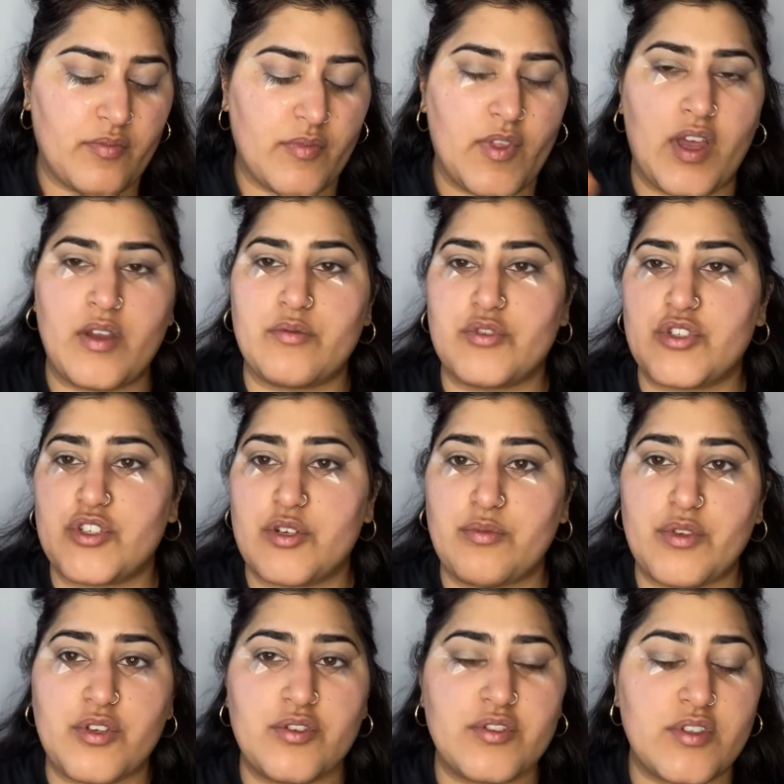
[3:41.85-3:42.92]
And I'm just going to
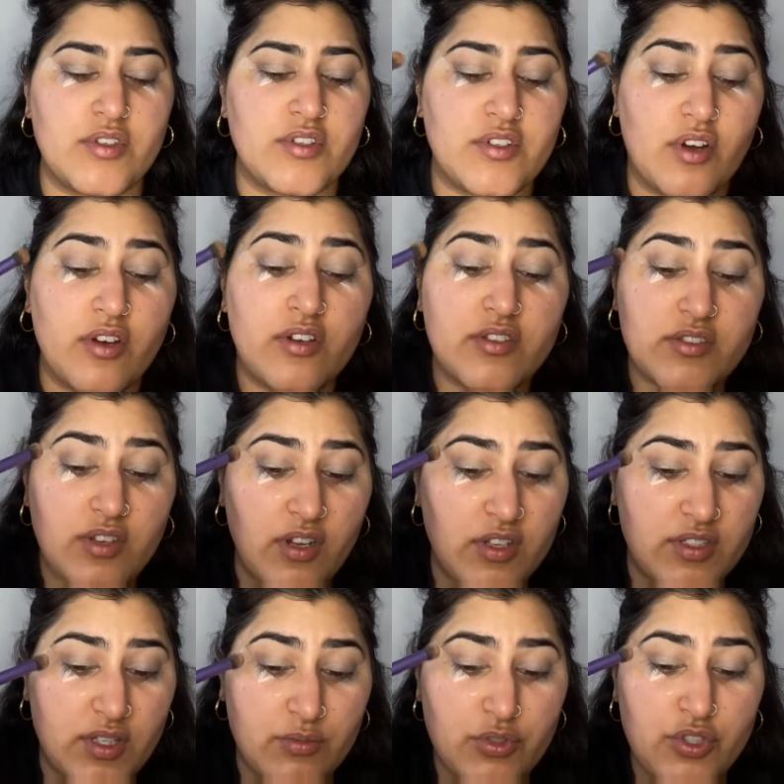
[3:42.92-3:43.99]
be using the darkest colour,
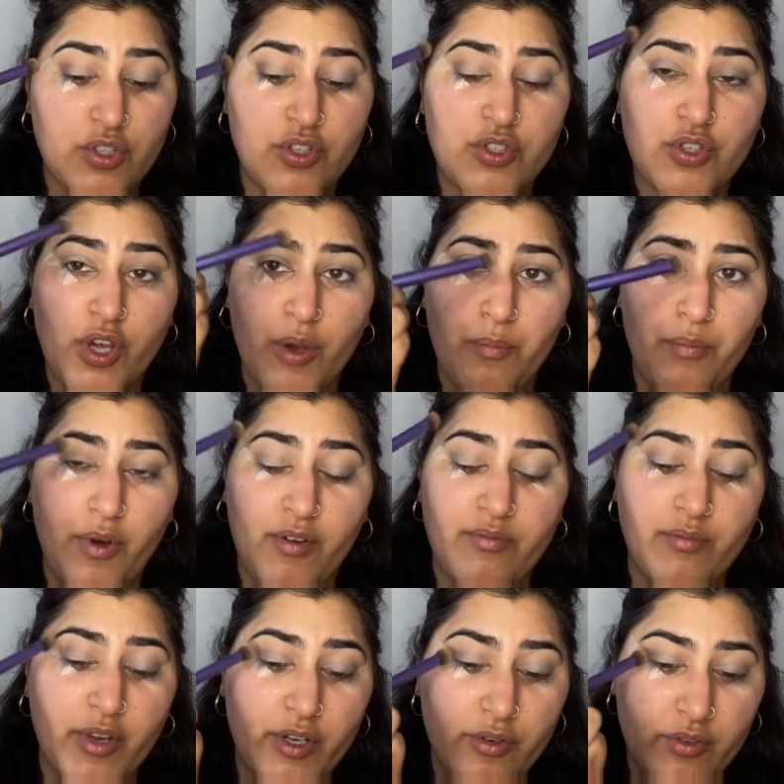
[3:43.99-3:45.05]
so I'm just going to do it above
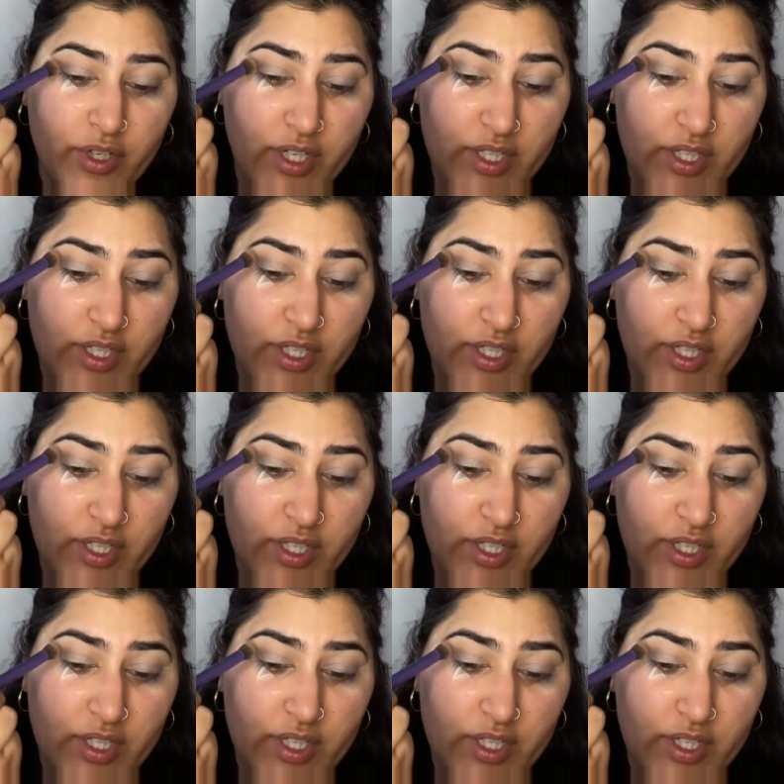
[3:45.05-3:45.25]
my crease.